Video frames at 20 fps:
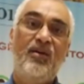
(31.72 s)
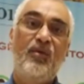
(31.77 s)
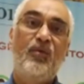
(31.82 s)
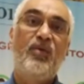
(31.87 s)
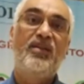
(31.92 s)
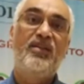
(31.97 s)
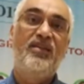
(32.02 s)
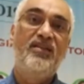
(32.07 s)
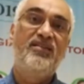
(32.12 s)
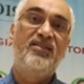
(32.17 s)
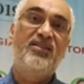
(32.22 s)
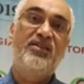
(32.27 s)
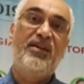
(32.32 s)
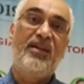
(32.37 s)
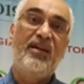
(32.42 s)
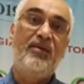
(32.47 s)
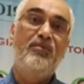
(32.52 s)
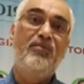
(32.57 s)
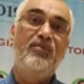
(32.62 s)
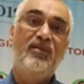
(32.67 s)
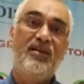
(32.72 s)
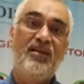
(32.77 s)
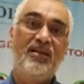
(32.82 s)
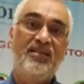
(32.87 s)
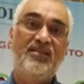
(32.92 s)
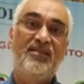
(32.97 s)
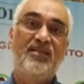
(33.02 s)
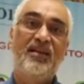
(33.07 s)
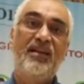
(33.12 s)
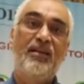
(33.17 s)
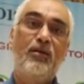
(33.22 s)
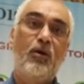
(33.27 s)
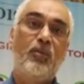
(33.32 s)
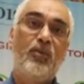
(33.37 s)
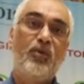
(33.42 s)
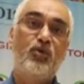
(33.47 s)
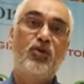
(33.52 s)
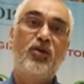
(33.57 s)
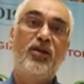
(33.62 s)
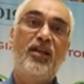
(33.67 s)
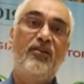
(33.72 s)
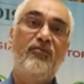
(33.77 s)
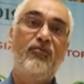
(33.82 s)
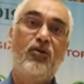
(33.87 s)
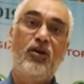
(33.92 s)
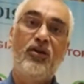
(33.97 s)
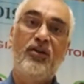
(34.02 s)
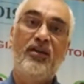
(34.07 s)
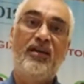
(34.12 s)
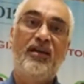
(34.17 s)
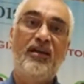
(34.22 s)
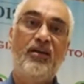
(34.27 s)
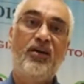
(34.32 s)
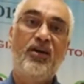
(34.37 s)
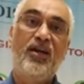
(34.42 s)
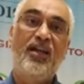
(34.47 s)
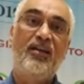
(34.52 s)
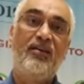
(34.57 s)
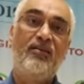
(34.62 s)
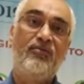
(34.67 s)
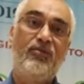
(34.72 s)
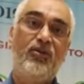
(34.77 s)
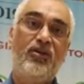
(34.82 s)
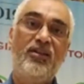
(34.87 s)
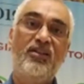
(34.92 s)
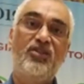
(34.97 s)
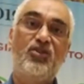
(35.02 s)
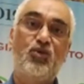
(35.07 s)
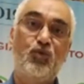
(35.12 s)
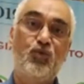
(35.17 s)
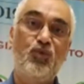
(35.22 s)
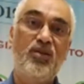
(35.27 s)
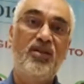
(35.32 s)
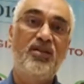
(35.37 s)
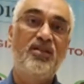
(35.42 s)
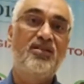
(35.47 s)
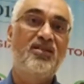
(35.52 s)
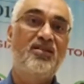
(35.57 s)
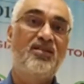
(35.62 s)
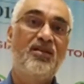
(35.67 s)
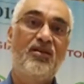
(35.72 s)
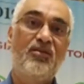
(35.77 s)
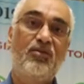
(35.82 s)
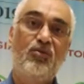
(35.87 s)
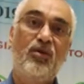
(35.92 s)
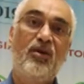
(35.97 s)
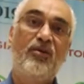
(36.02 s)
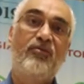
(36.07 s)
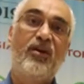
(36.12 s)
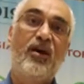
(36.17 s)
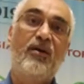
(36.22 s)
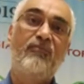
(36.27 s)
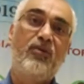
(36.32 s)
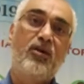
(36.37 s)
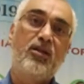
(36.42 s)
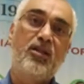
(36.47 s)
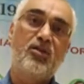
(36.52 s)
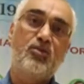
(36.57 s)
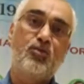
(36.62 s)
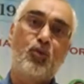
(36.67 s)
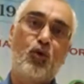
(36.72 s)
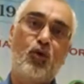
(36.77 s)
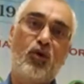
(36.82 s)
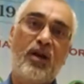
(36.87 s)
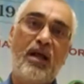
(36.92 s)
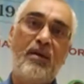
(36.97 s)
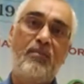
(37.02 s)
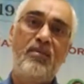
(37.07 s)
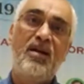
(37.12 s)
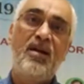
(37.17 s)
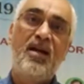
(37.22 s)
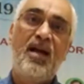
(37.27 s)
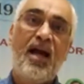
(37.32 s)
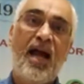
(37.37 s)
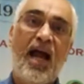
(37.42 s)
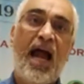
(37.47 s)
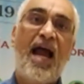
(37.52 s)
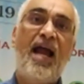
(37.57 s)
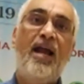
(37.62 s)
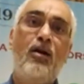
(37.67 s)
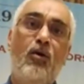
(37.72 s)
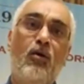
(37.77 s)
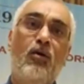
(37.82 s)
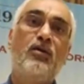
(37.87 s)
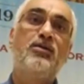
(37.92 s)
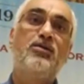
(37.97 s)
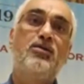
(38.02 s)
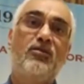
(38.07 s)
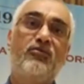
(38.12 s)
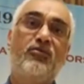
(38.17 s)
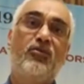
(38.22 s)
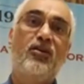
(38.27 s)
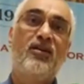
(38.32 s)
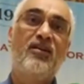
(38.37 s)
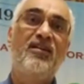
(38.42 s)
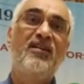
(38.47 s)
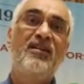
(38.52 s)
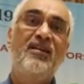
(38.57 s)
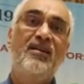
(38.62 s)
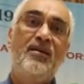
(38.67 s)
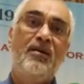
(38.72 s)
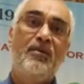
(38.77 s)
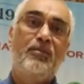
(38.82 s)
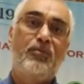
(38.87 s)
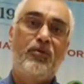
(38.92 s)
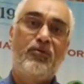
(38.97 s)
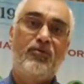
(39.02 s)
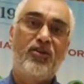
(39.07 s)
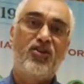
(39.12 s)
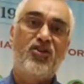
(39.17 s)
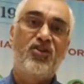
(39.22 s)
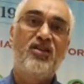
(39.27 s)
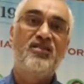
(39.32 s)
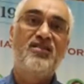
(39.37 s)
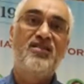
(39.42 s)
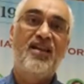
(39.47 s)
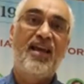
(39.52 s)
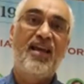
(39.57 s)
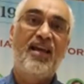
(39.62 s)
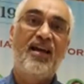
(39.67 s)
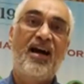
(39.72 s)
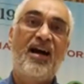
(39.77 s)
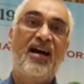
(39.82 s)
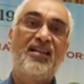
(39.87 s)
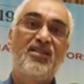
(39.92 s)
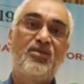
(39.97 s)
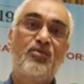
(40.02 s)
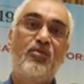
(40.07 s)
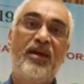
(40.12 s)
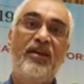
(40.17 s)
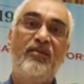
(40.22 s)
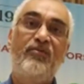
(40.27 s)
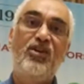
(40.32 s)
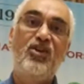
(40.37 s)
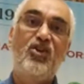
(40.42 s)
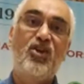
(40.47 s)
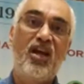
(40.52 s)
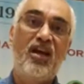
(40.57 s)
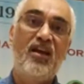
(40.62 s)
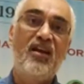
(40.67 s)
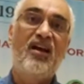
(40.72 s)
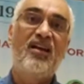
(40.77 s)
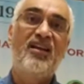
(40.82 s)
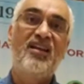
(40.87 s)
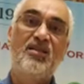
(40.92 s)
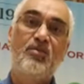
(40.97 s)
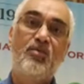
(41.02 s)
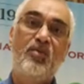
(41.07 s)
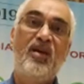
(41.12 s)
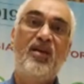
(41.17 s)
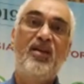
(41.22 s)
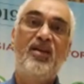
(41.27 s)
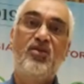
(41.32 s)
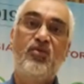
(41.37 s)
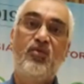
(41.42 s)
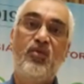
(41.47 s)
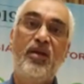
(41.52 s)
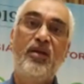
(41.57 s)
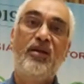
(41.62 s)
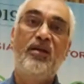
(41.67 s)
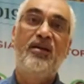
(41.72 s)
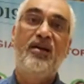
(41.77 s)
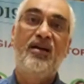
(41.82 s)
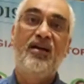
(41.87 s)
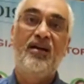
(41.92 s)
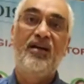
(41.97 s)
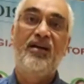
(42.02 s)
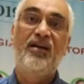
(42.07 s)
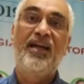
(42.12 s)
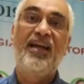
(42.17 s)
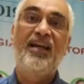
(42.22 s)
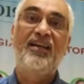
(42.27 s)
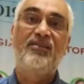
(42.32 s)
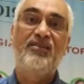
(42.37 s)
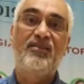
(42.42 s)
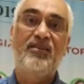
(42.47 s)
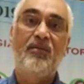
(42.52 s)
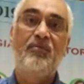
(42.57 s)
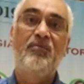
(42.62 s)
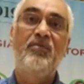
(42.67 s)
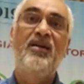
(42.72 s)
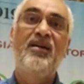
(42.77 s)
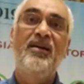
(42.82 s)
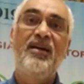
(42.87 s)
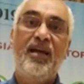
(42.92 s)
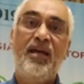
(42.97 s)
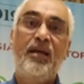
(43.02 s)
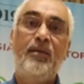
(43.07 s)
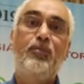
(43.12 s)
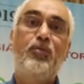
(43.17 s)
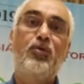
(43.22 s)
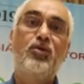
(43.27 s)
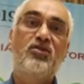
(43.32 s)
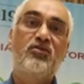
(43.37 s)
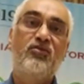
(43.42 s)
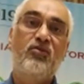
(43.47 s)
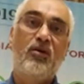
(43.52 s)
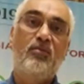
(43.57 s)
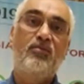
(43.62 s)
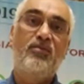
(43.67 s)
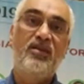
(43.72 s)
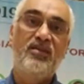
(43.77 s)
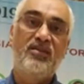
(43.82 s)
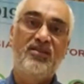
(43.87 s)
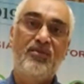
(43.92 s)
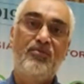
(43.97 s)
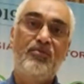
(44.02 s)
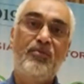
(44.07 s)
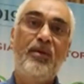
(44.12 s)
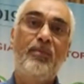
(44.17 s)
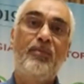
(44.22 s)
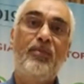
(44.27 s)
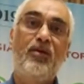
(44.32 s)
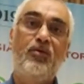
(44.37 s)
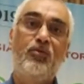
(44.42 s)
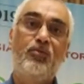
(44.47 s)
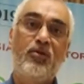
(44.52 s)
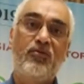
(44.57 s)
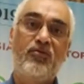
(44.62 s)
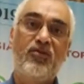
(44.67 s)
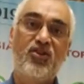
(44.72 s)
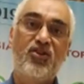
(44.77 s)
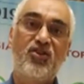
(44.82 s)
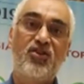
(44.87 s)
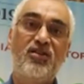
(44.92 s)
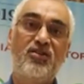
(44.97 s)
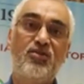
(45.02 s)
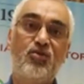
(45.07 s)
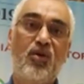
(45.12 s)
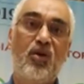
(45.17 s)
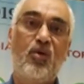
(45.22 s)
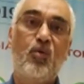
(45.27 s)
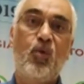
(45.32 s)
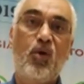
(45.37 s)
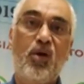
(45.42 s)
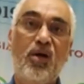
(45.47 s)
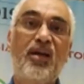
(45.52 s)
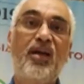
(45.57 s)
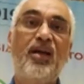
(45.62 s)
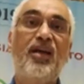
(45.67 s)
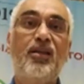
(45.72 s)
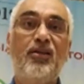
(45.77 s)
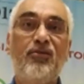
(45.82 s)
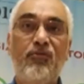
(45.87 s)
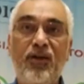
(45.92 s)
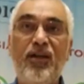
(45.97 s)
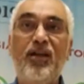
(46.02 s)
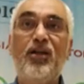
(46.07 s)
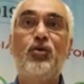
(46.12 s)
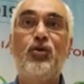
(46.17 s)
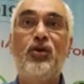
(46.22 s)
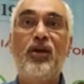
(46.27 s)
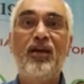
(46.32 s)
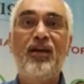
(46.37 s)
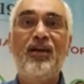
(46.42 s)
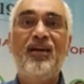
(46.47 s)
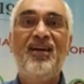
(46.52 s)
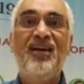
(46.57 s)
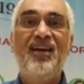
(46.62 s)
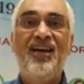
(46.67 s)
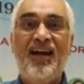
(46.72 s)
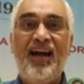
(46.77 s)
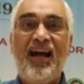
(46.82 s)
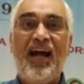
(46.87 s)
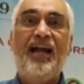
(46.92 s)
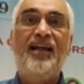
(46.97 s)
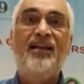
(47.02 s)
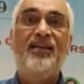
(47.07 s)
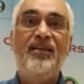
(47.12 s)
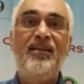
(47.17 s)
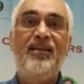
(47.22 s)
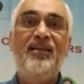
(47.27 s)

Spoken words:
with this team is an opportunity for learning for the students who have come for this program, and also for professionals like us. When we share our experience, we get some inputs from these people, professionals who are working in the field today, and